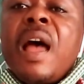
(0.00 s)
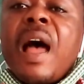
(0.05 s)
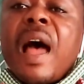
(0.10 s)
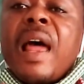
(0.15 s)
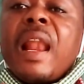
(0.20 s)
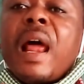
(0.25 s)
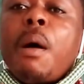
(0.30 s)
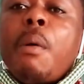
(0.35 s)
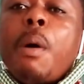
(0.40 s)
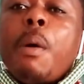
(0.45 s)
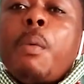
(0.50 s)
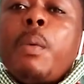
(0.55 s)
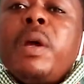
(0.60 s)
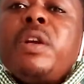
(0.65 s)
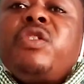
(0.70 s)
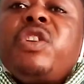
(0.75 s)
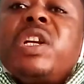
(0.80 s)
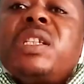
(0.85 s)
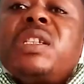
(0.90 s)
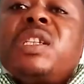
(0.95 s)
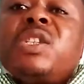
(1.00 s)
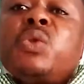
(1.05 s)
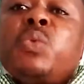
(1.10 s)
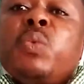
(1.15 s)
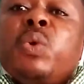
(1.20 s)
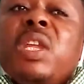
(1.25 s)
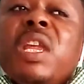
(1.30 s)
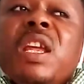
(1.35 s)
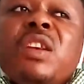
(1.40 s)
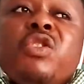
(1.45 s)
and our wet dresses
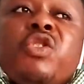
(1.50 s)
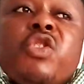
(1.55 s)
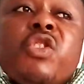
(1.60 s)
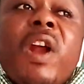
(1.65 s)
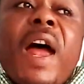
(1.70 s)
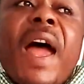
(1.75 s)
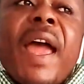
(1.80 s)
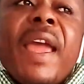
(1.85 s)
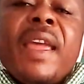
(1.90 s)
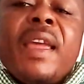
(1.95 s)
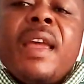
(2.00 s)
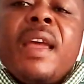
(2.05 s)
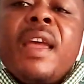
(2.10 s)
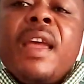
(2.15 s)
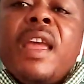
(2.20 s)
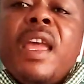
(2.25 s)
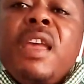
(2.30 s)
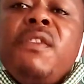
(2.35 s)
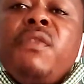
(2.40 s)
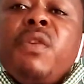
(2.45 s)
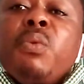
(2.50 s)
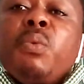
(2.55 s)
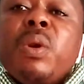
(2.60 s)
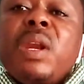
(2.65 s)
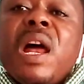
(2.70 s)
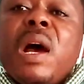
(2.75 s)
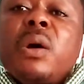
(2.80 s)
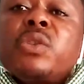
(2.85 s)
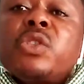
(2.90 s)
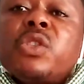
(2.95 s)
will get dry even
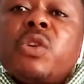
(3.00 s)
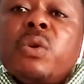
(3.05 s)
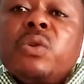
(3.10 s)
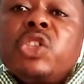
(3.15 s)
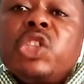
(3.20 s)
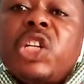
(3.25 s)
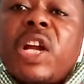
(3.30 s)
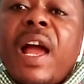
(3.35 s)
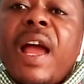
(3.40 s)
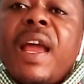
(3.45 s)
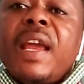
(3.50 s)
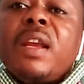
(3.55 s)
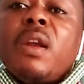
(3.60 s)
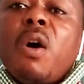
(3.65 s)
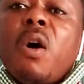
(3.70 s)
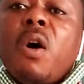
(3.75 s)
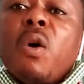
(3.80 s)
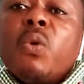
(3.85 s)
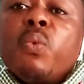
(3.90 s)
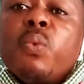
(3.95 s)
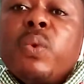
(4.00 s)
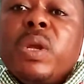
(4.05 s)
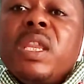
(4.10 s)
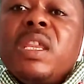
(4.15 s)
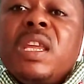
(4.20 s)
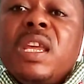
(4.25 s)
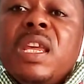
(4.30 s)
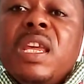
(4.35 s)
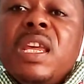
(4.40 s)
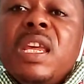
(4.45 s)
without sunshine on
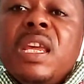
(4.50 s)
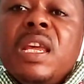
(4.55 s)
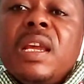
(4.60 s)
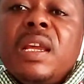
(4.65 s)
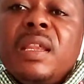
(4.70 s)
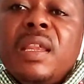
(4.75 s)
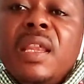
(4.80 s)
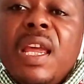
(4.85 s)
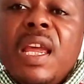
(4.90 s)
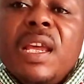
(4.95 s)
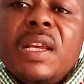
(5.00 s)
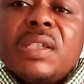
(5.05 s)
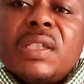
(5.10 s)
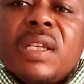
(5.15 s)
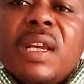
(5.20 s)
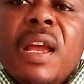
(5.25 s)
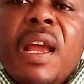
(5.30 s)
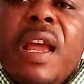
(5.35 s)
windy days.